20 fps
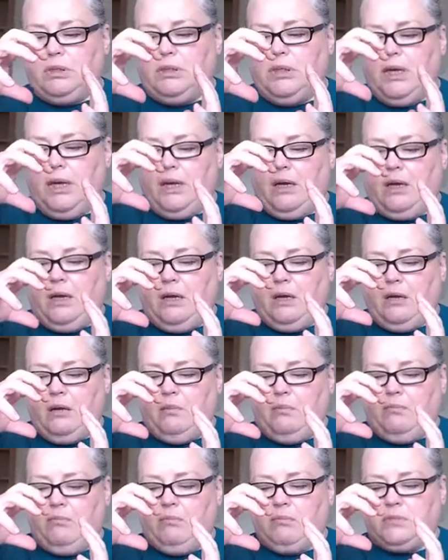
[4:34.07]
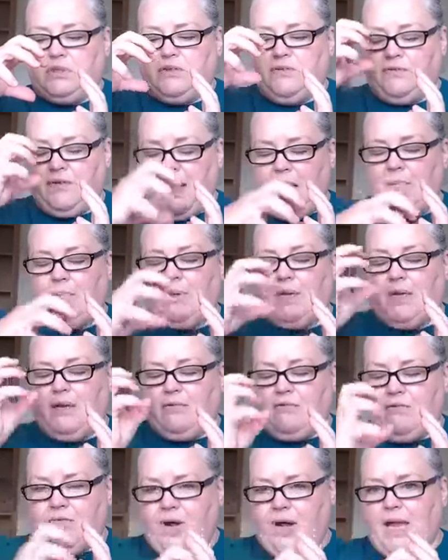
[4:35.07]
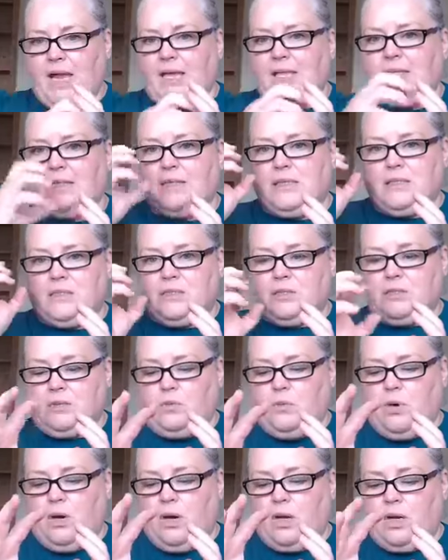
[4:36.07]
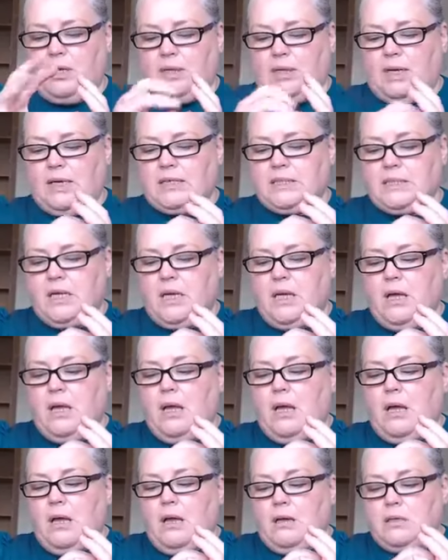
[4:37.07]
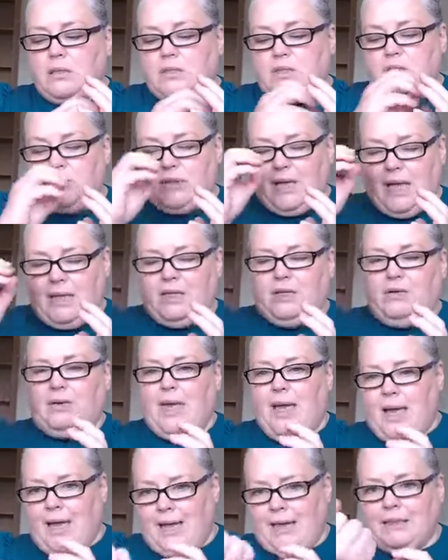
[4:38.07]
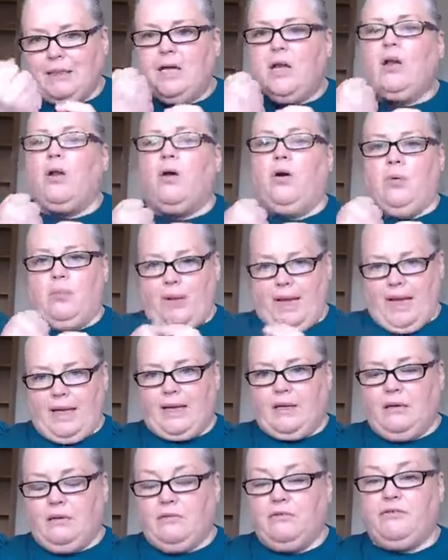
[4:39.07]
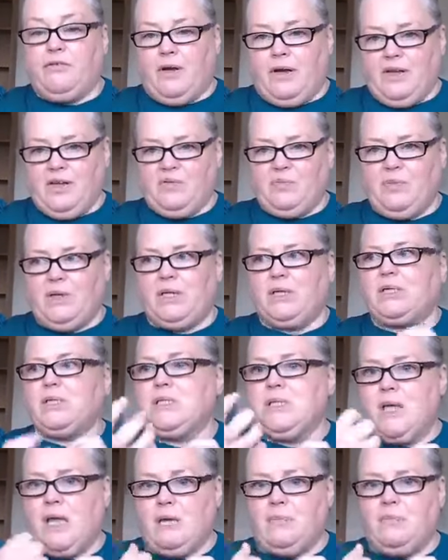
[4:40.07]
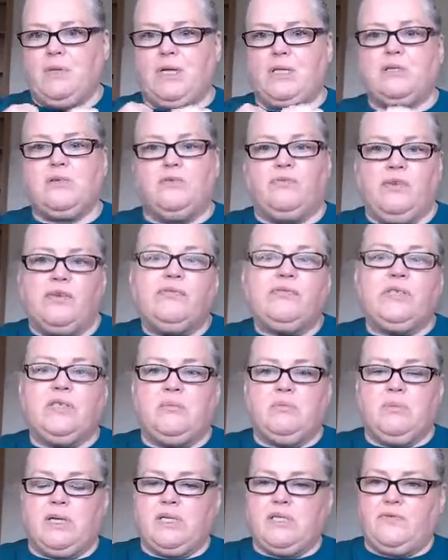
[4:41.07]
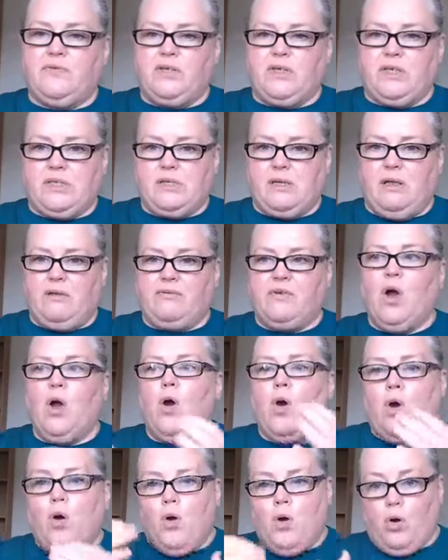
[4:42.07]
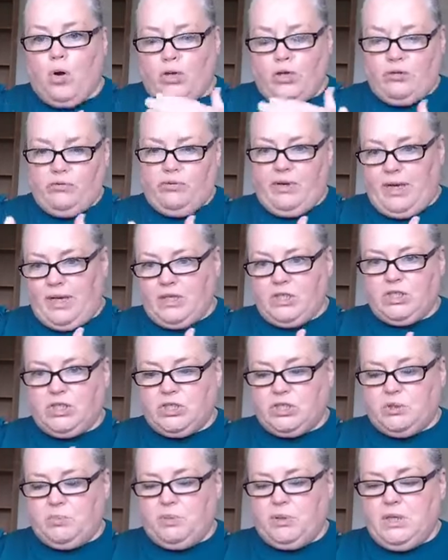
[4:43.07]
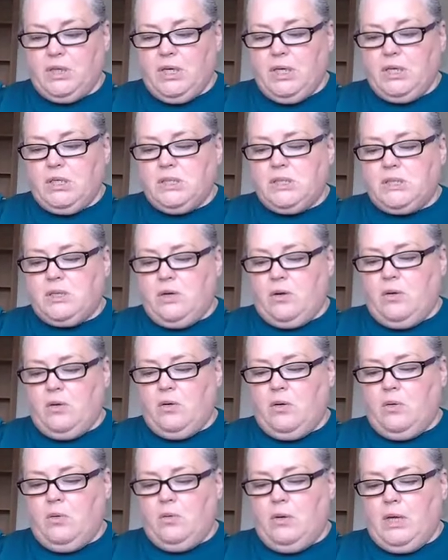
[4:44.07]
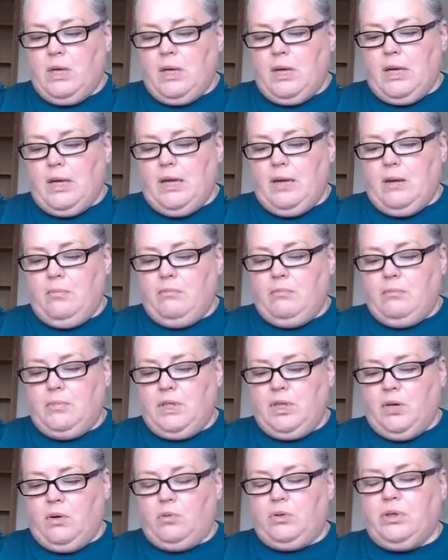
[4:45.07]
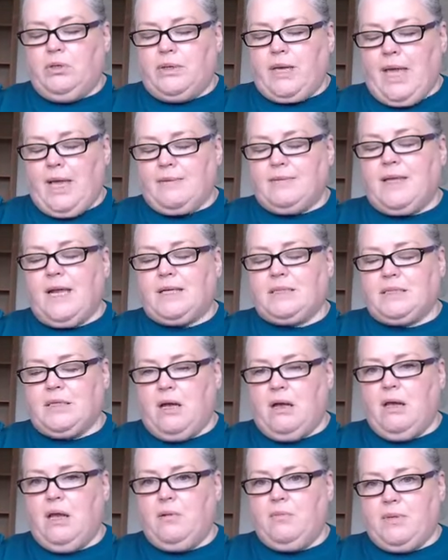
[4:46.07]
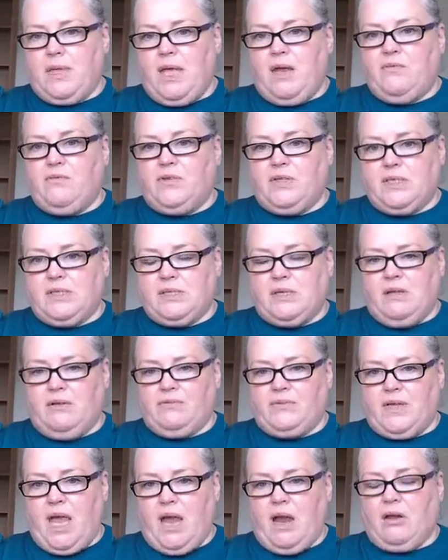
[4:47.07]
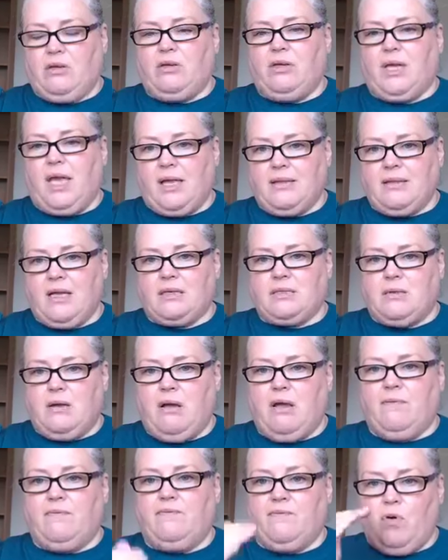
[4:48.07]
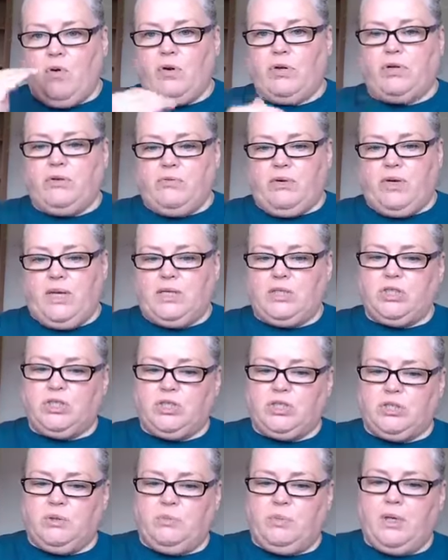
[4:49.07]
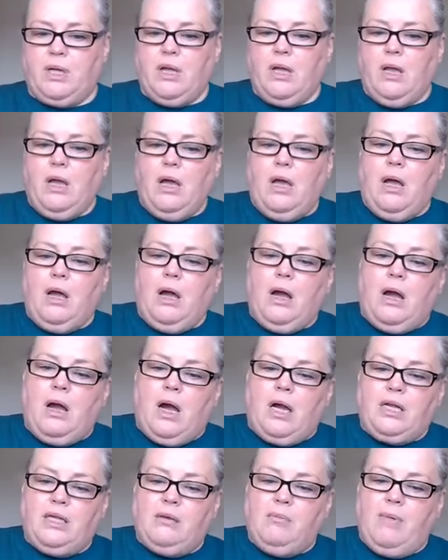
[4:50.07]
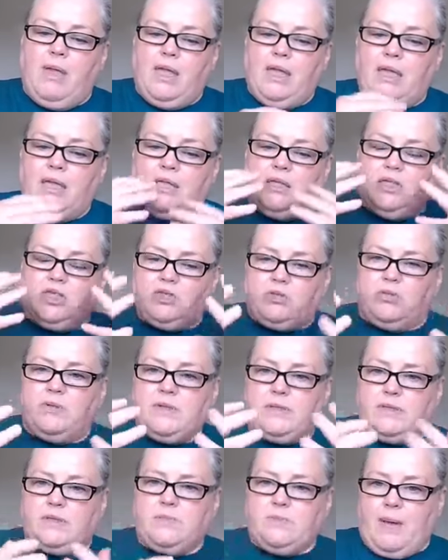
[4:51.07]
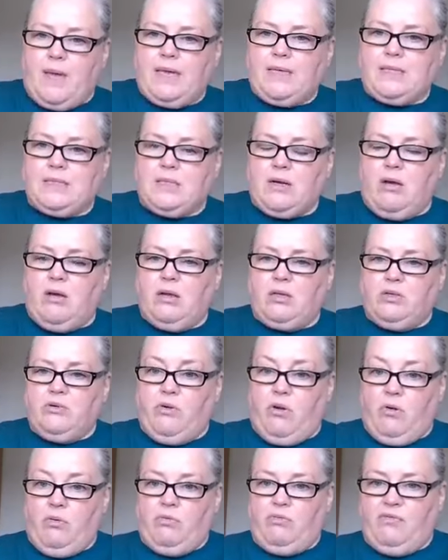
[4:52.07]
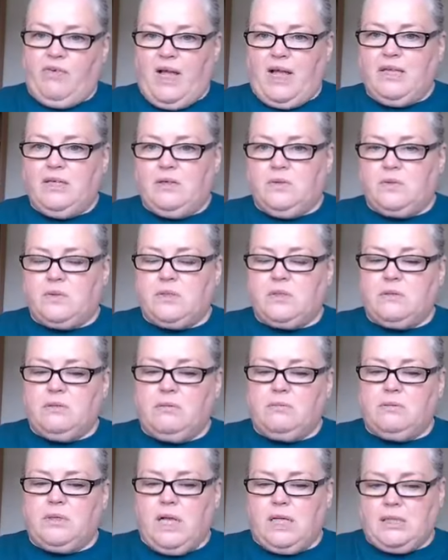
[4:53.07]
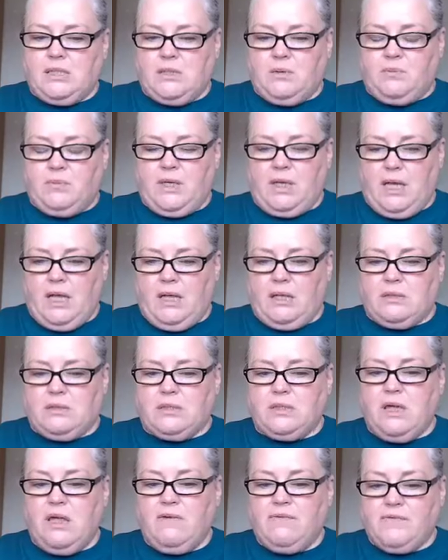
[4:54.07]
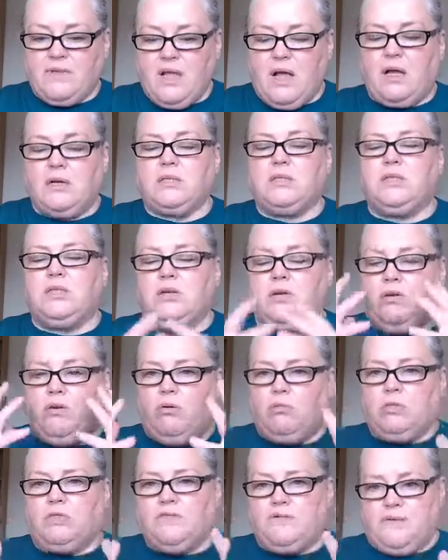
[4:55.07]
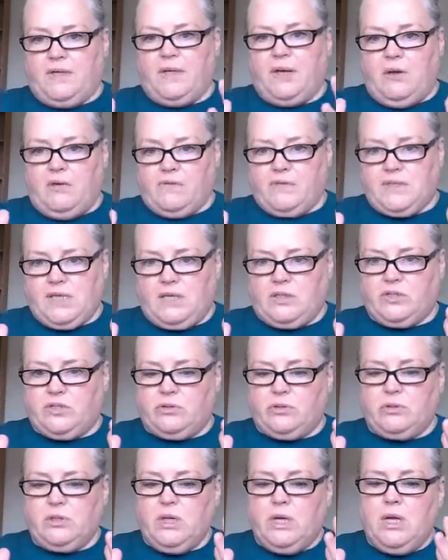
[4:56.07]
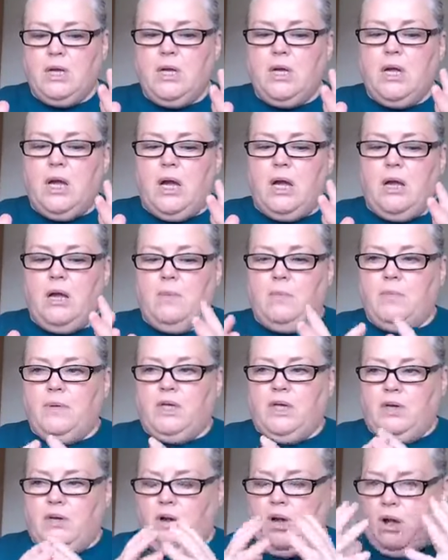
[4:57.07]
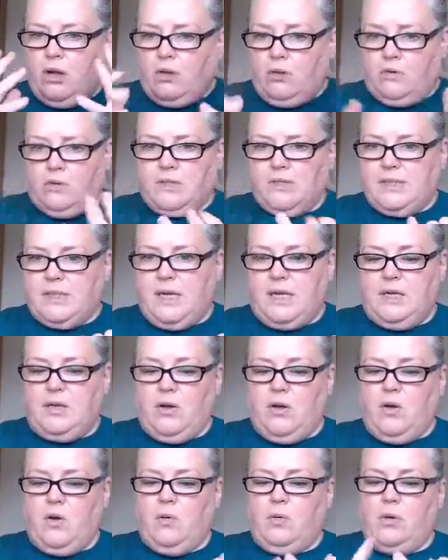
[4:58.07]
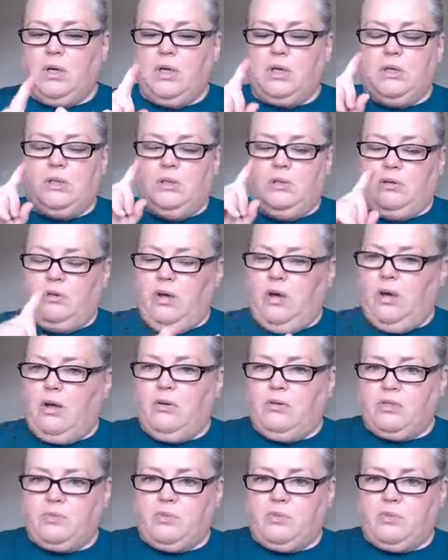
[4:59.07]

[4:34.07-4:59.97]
to family and friends and to the work and that, so that you can claw back 5 minutes, 10 minutes or 15 minutes for yourself or your relationship. So, you get that time then for the self-care, you get that time for your relationship. Are you making the choices based on your own values? That's something else. If not, you're going to feel off center. You're not going to say no. You're not going